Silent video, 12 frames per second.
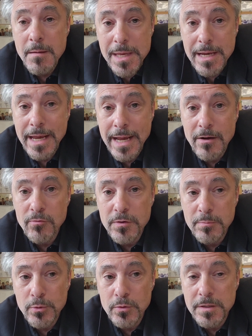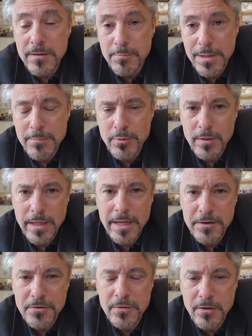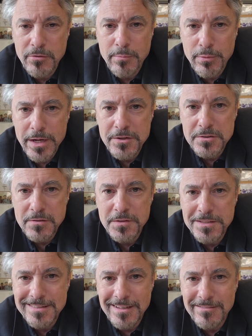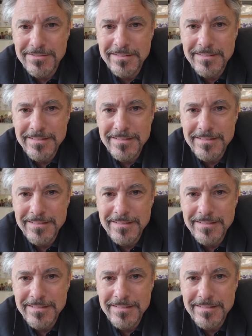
be accountable to the people and to the other branches of itself.